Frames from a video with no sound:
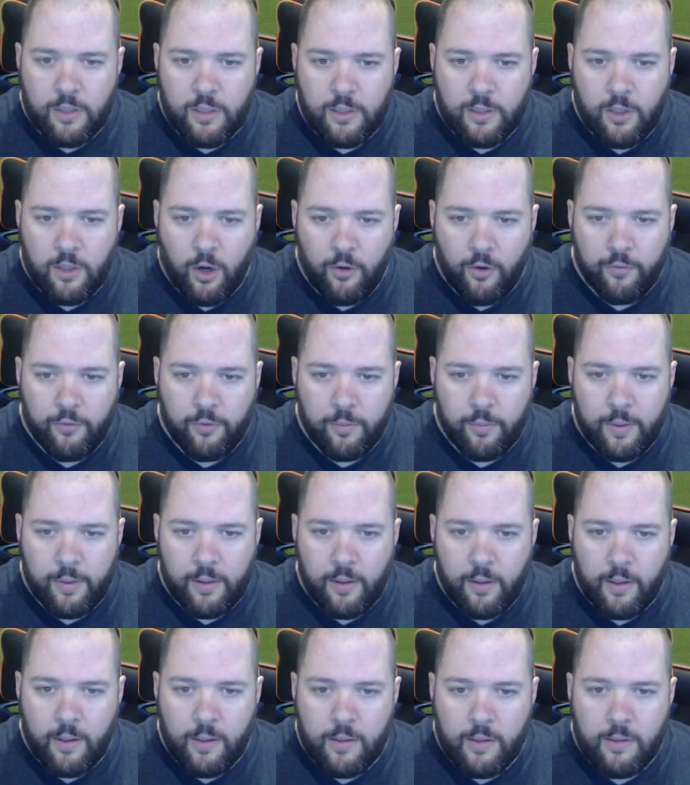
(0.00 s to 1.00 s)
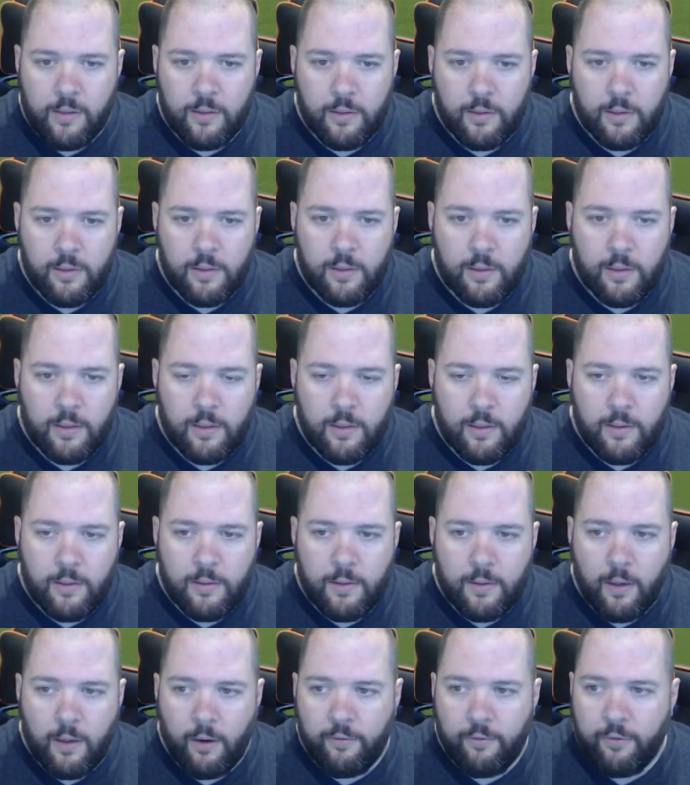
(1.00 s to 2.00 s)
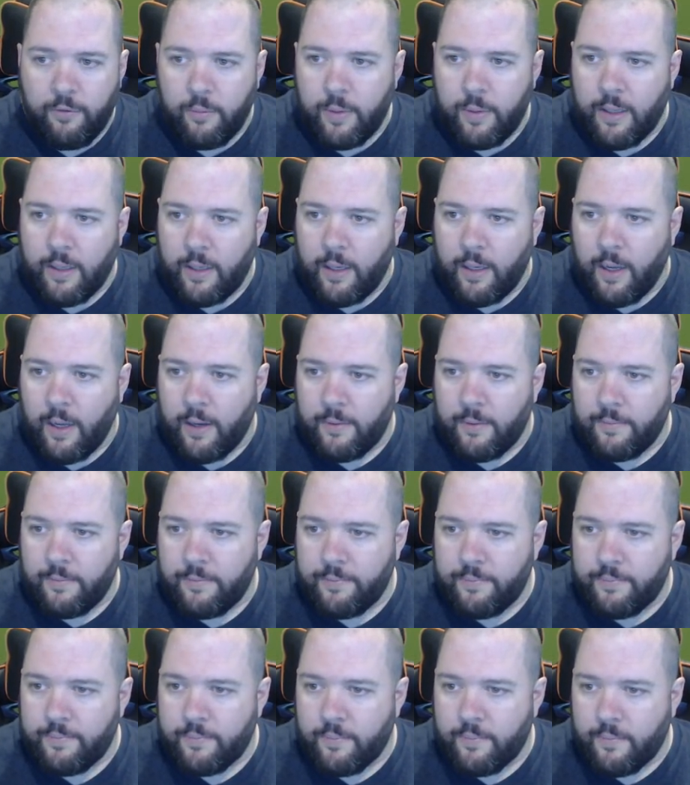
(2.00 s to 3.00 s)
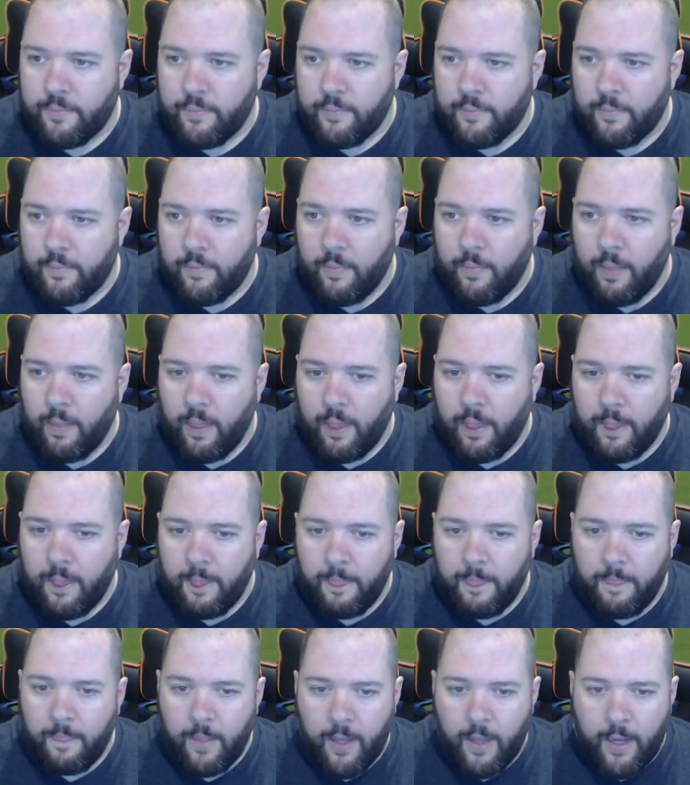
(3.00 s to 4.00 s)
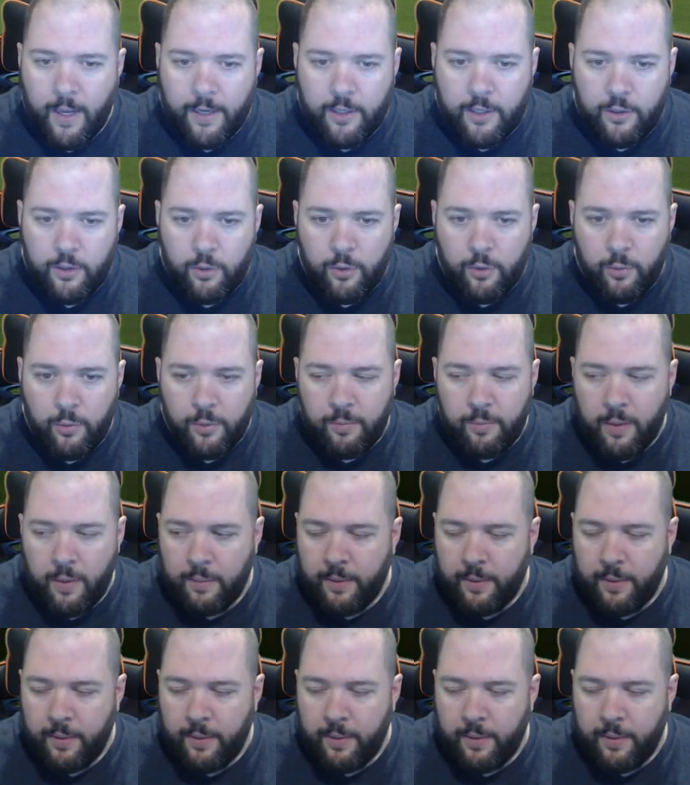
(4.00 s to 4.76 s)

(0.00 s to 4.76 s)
hard for me to get. I could do it with maybe